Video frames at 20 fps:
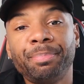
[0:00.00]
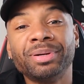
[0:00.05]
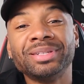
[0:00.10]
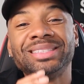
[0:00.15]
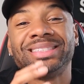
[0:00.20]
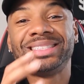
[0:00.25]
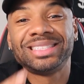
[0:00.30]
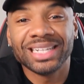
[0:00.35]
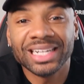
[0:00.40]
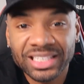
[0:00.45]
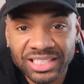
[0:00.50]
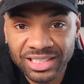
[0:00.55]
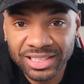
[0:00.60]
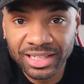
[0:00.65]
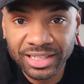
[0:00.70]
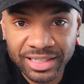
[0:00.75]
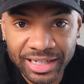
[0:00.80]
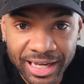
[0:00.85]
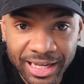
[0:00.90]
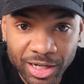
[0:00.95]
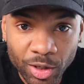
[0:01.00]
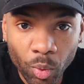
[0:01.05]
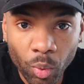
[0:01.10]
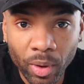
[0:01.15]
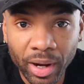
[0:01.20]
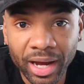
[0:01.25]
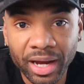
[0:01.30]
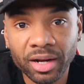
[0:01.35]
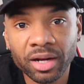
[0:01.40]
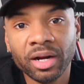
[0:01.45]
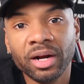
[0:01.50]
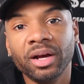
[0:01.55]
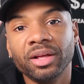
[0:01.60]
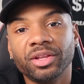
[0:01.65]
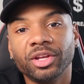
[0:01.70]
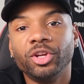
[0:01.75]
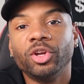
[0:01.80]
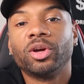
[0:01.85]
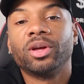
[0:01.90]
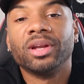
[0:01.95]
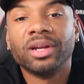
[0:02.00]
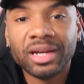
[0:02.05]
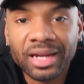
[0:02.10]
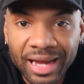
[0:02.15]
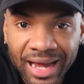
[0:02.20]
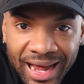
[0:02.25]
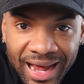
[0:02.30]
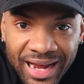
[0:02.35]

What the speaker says: positioned in a way that you're going to get